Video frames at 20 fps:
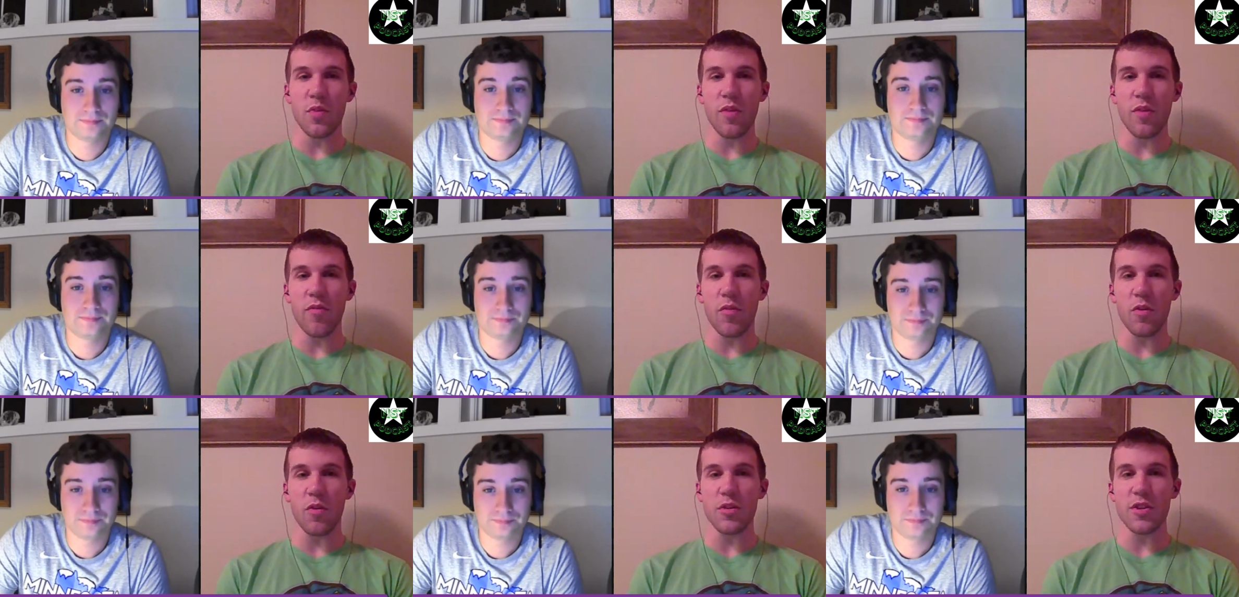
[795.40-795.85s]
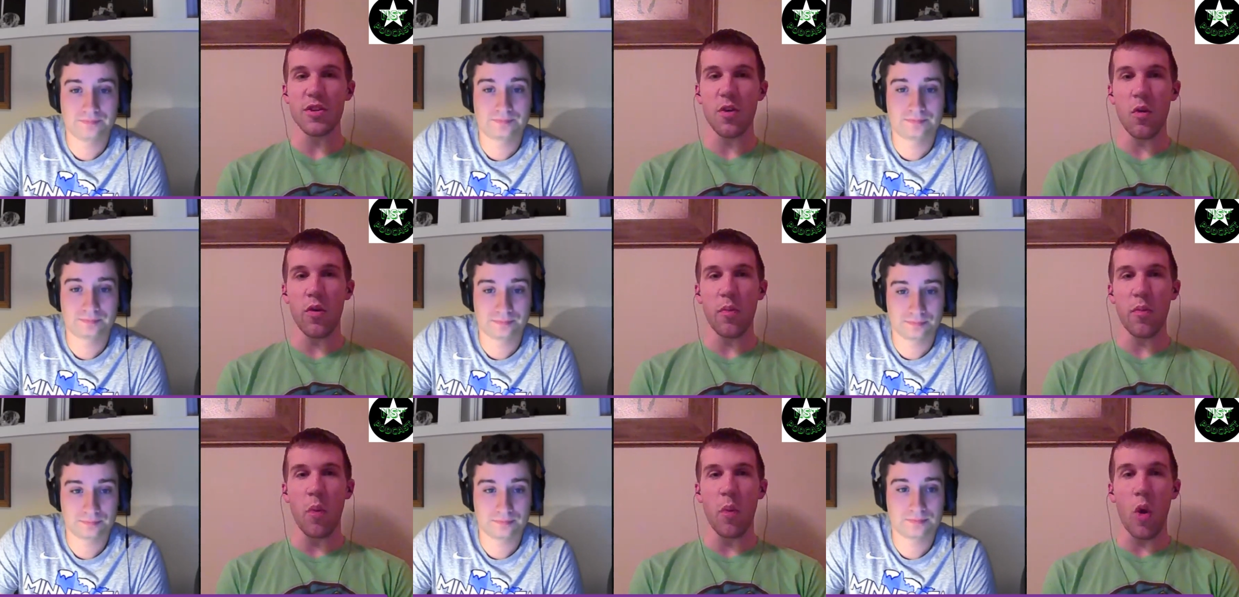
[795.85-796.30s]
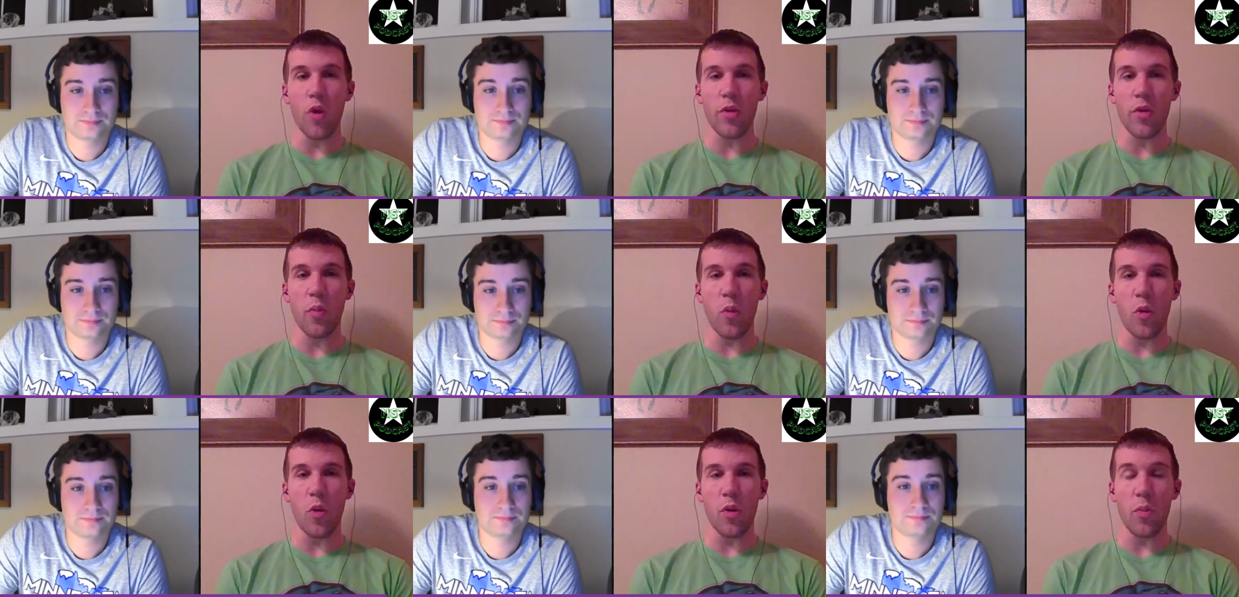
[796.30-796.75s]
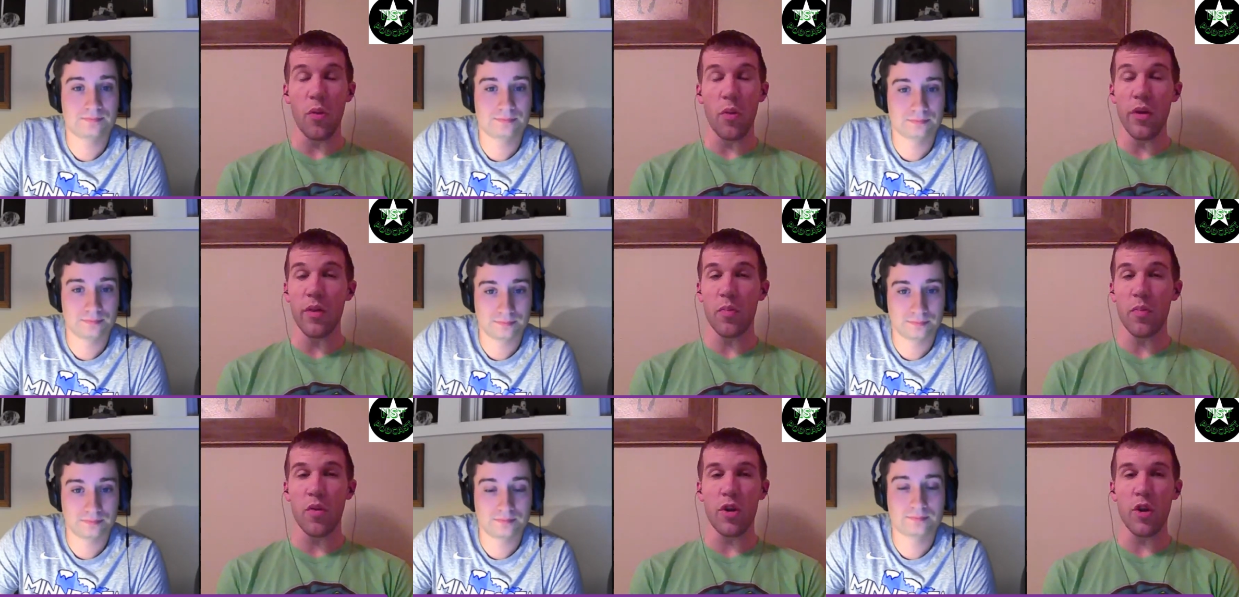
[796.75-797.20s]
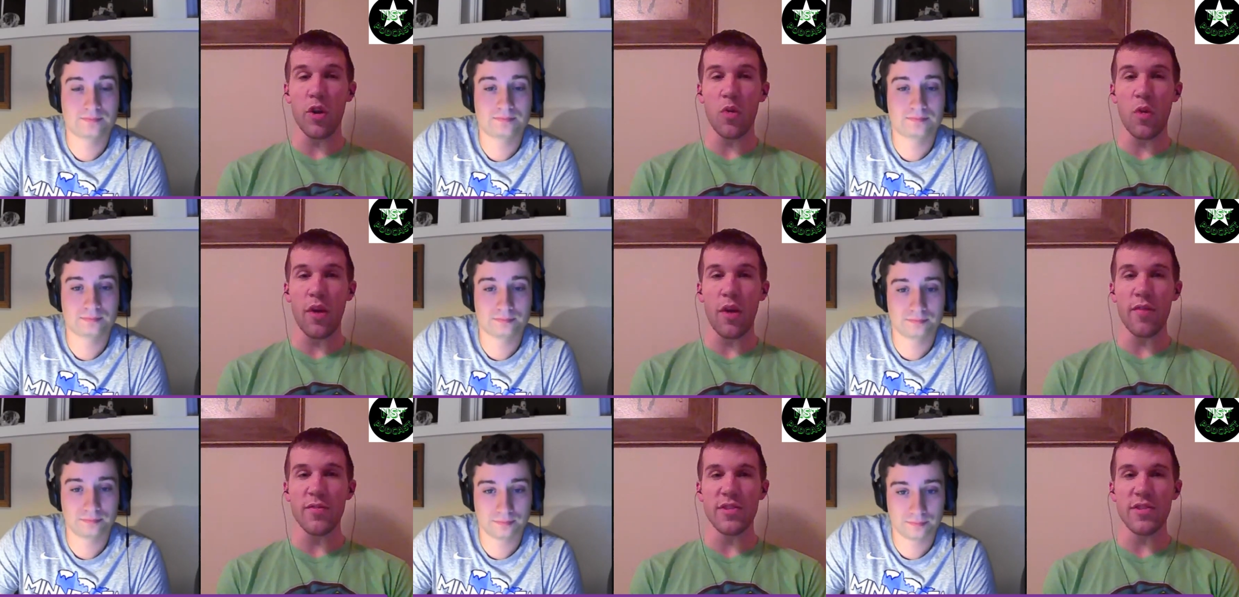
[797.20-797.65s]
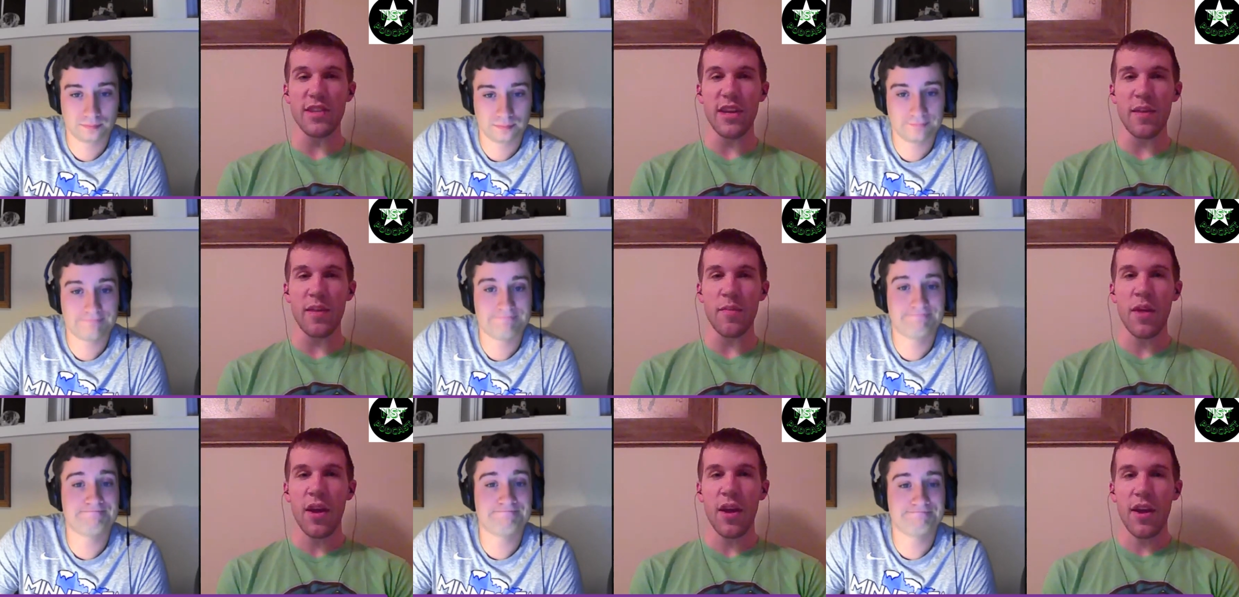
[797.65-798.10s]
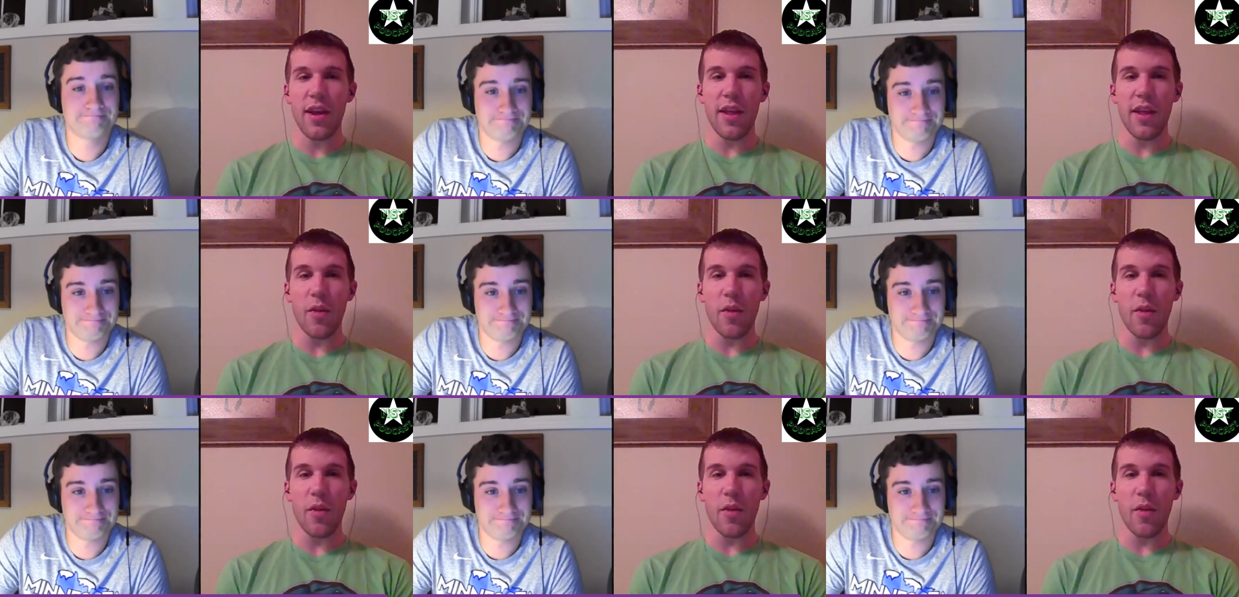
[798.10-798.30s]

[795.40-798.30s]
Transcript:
Speaker 1: We first go to Baltimore to play a pretty good Ravens team, and mm-hmm.